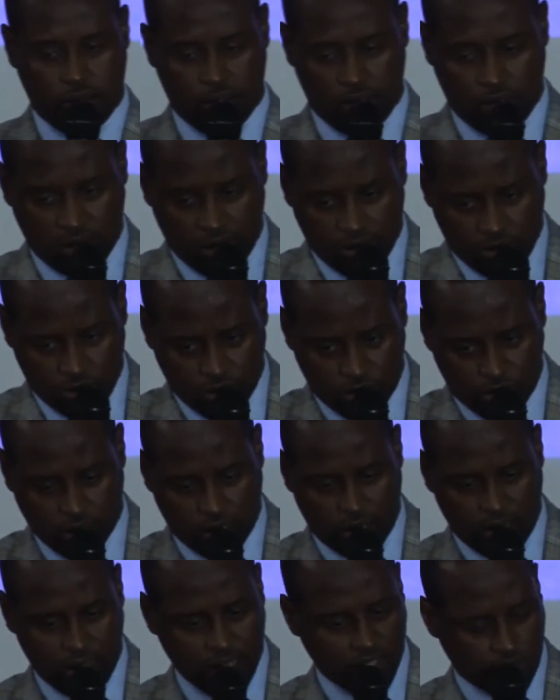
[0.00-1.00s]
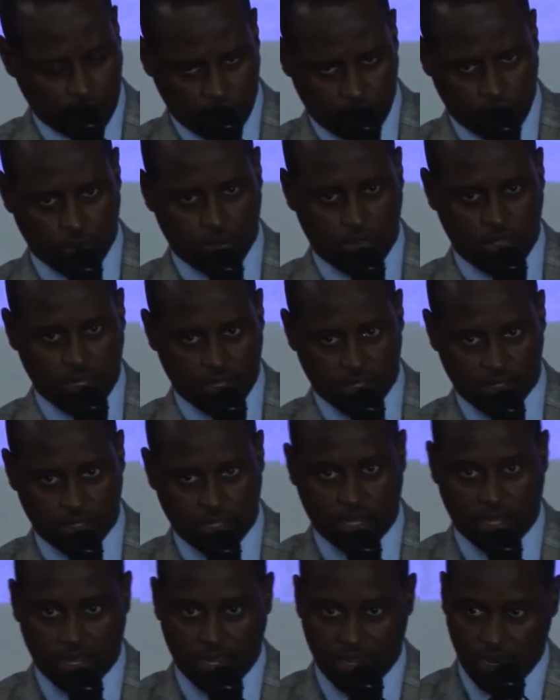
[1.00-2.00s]
There is a lot of good things
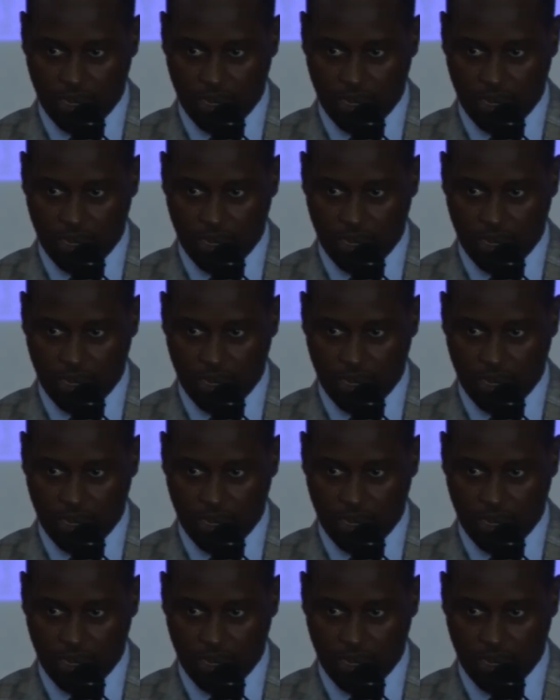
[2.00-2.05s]
that can